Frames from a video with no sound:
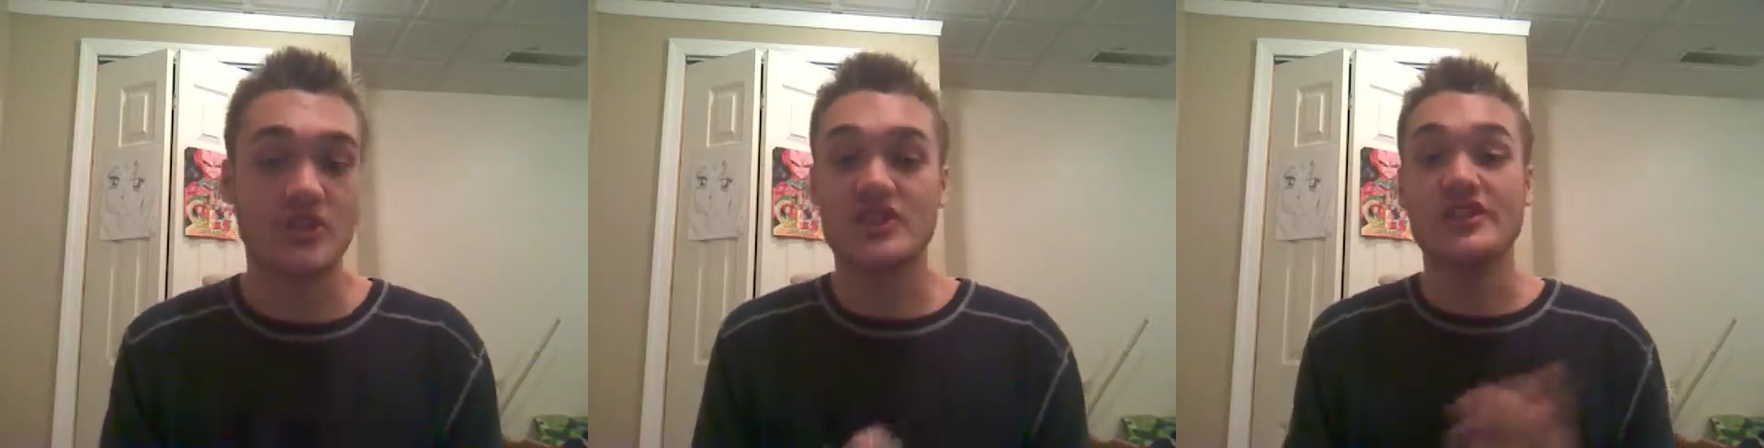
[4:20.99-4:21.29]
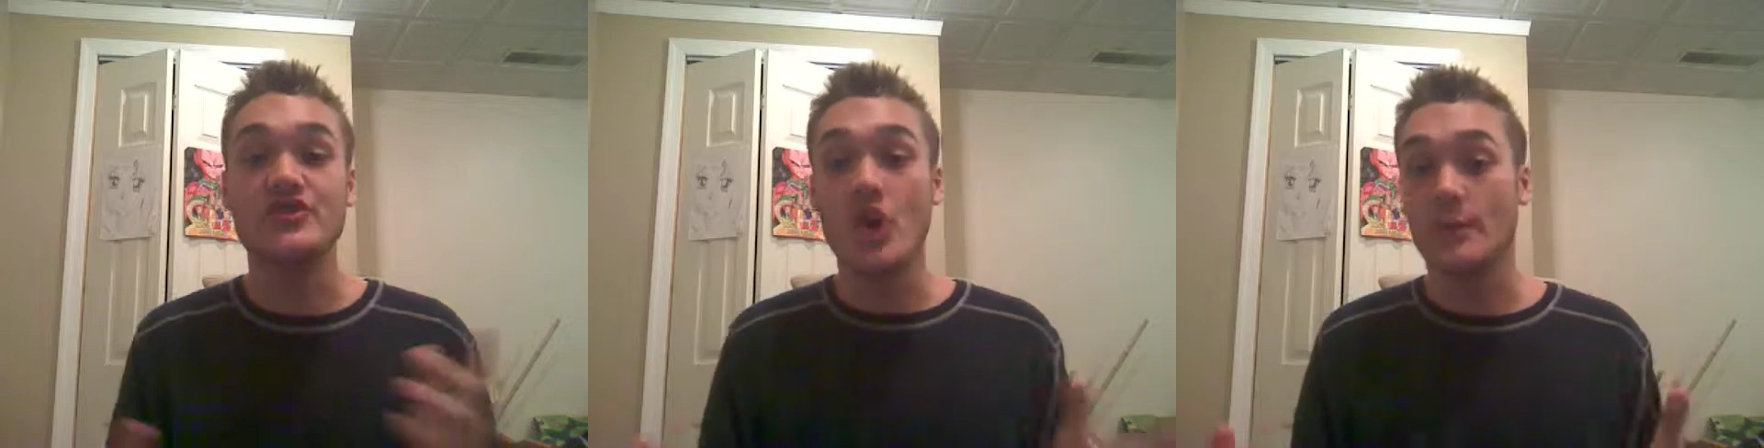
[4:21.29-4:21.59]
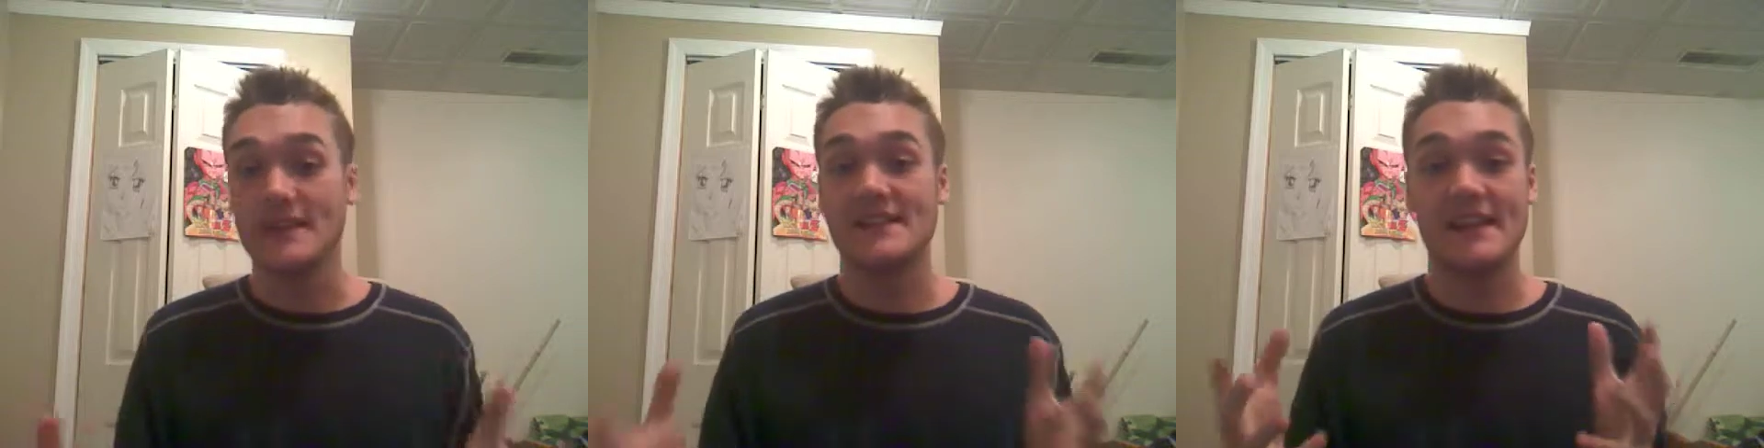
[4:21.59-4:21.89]
and she has
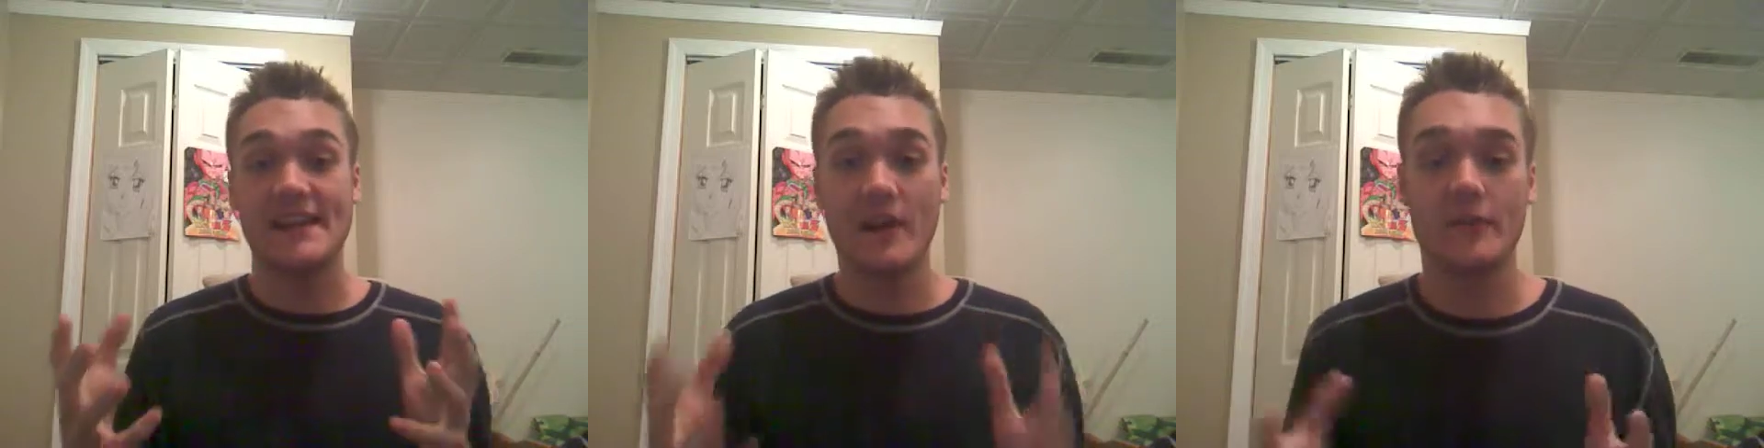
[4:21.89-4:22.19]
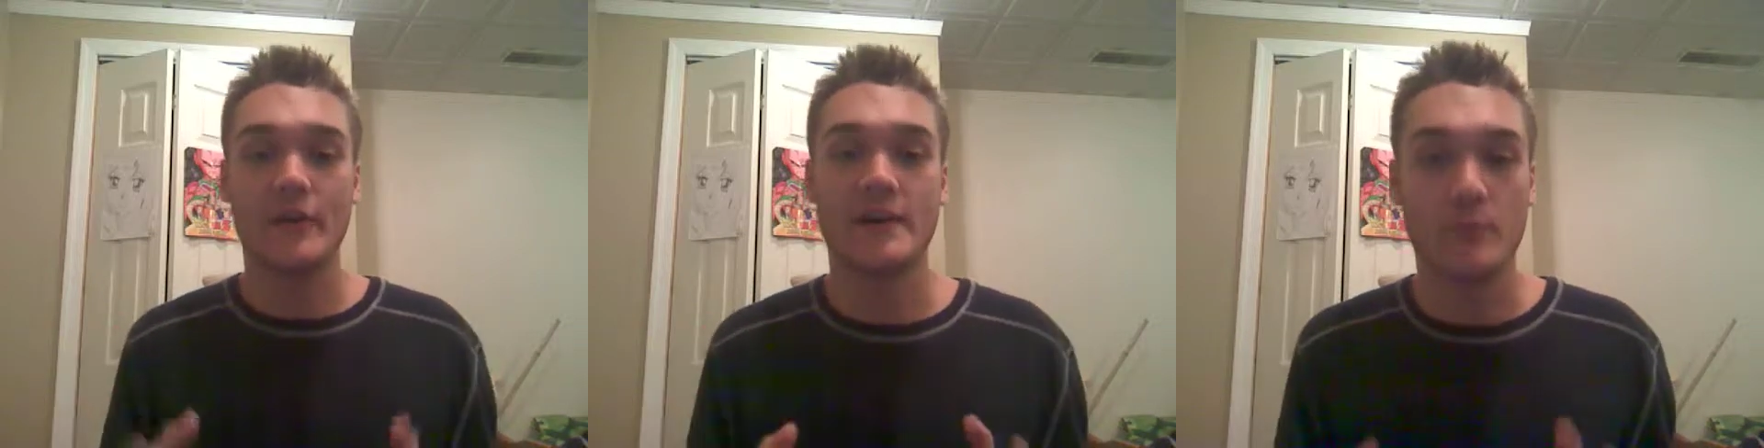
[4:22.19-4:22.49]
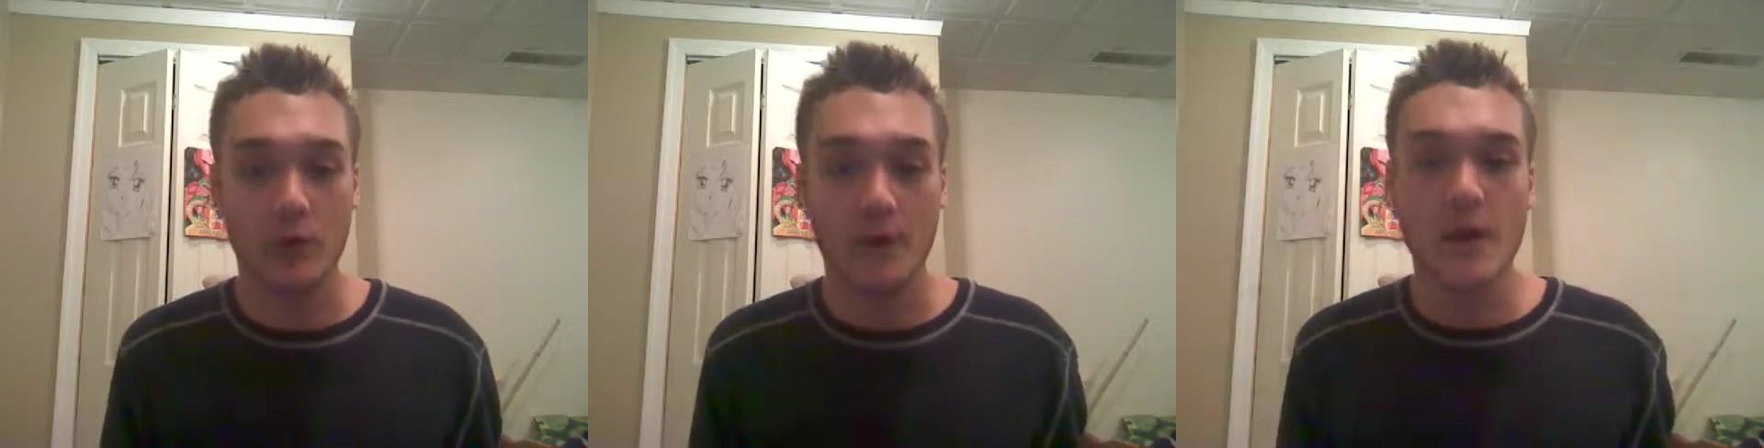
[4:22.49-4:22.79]
nobody to take care of her
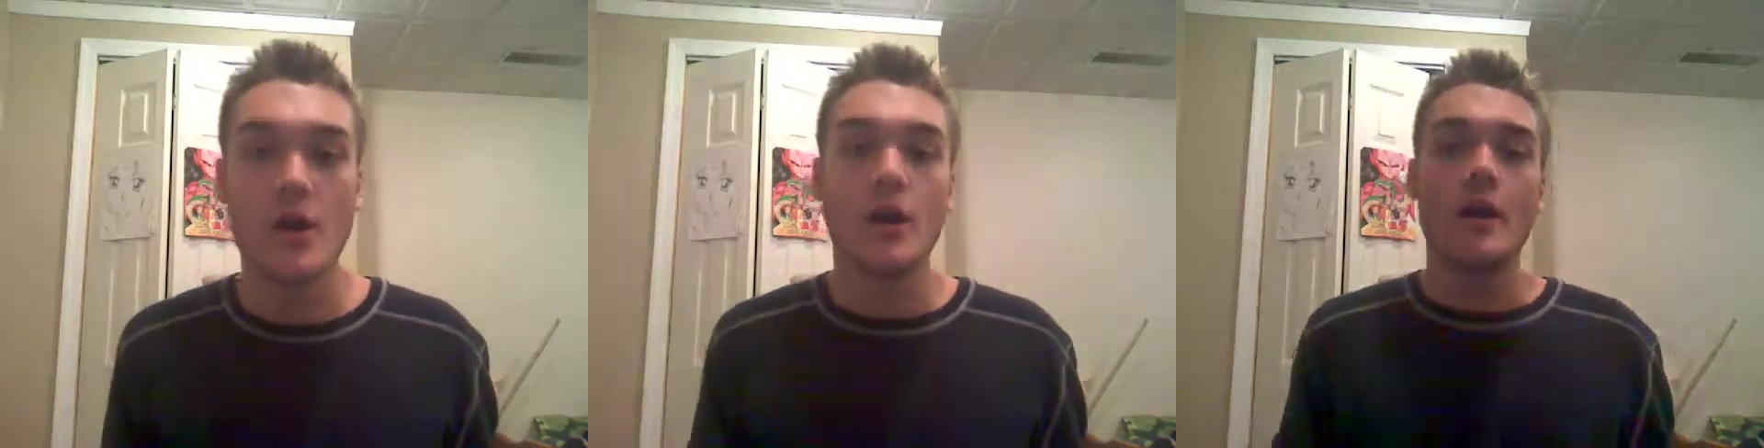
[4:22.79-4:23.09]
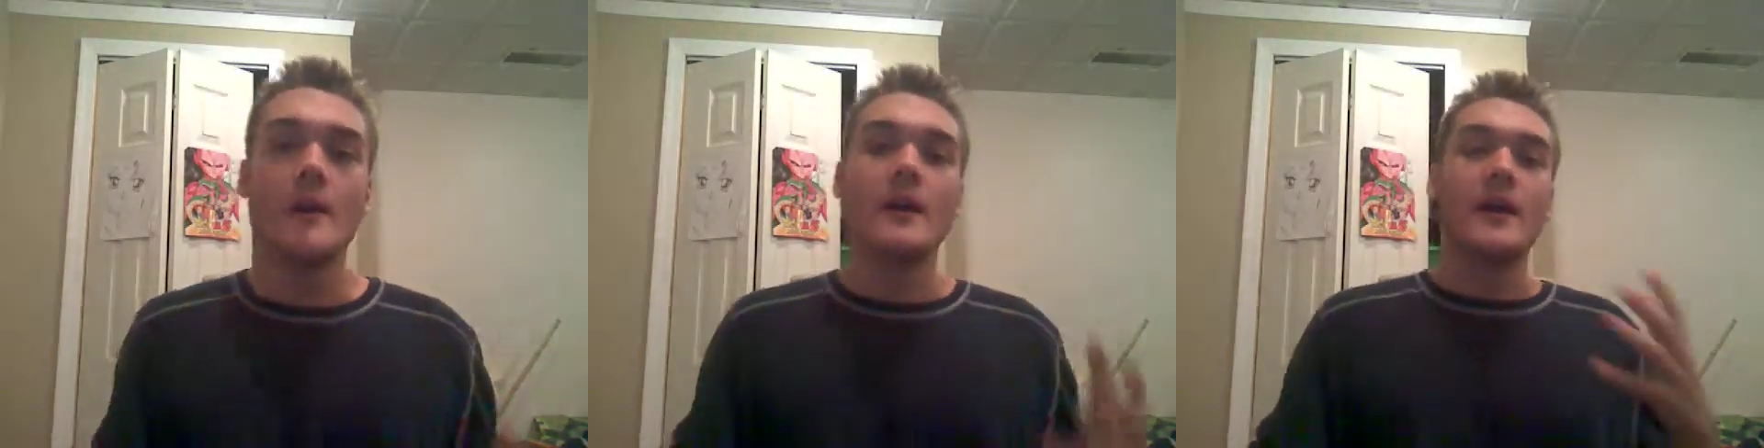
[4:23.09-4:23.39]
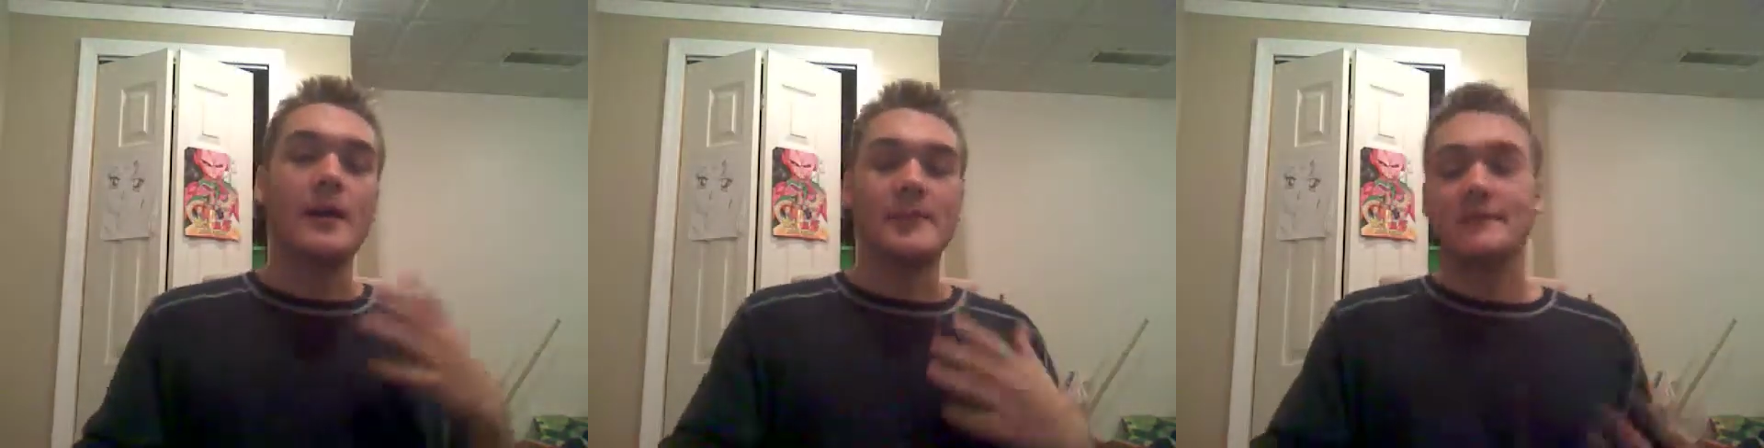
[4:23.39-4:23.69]
anymore.
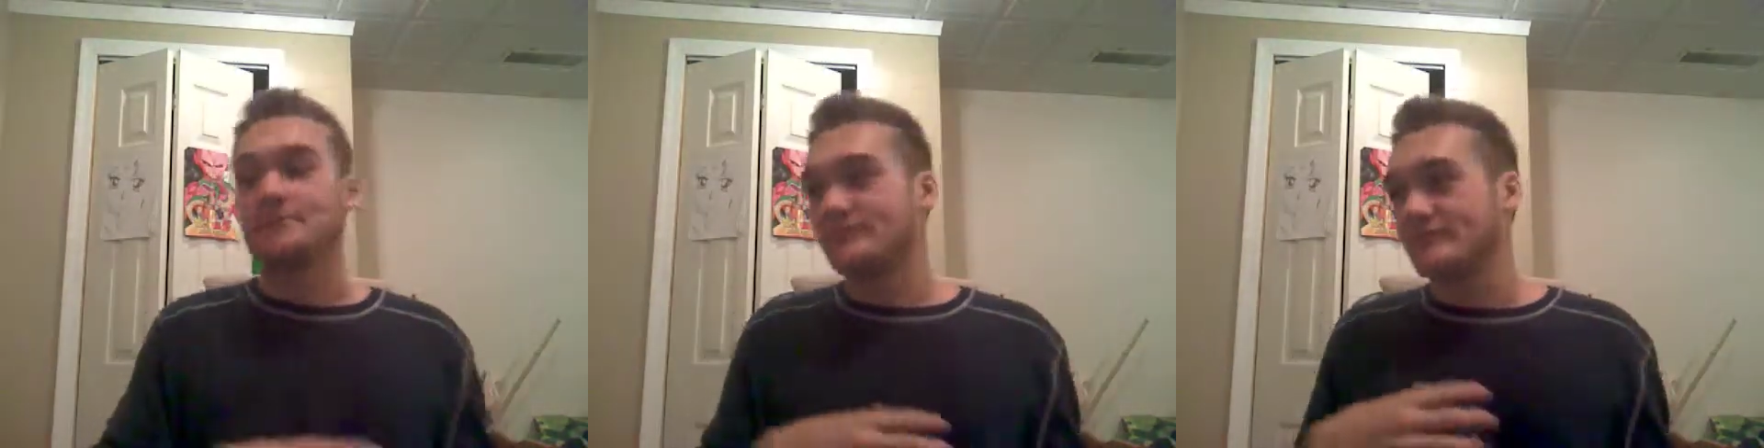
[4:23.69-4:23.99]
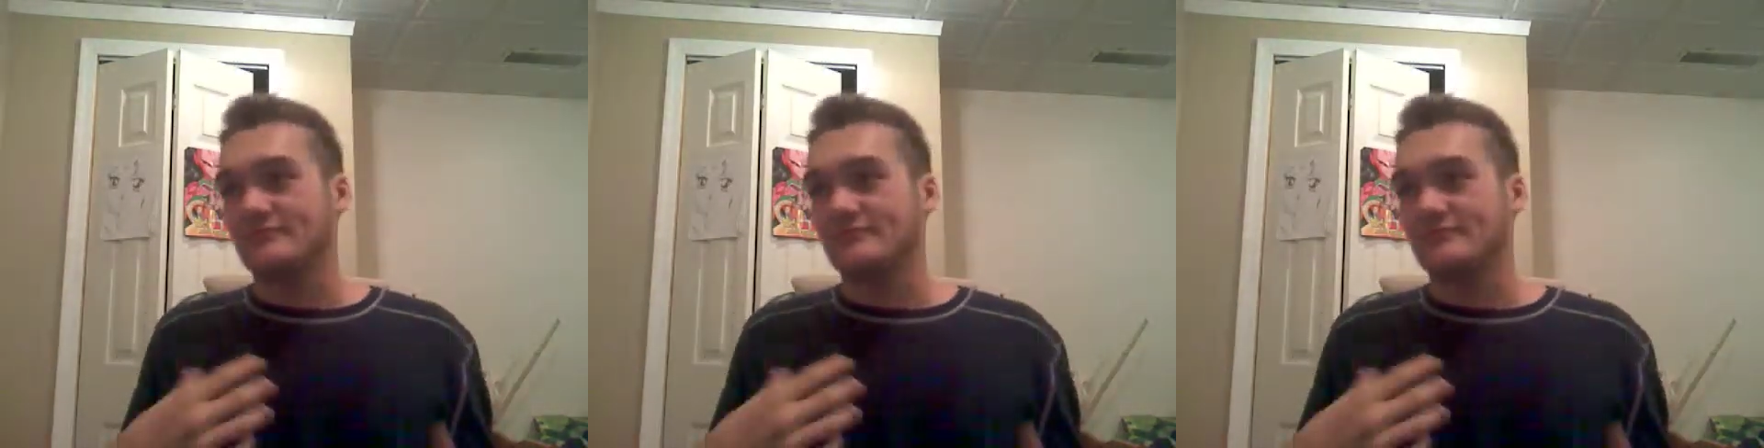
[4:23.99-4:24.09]
I mean,